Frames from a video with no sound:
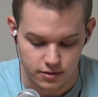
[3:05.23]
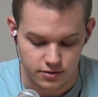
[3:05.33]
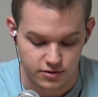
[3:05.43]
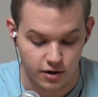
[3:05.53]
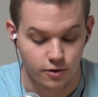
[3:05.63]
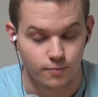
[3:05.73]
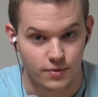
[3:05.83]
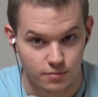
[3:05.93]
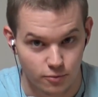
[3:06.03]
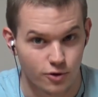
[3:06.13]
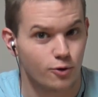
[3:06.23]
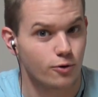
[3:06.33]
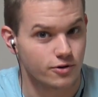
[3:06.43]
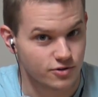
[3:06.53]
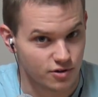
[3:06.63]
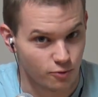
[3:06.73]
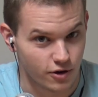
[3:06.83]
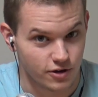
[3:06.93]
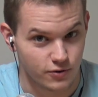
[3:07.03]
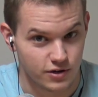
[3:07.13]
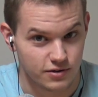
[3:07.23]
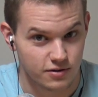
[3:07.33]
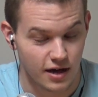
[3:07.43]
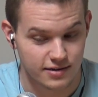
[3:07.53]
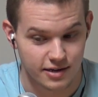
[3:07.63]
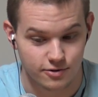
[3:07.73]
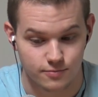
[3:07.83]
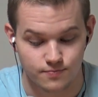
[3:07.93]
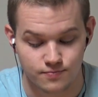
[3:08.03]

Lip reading: So more cores, more can do in a clock cycle.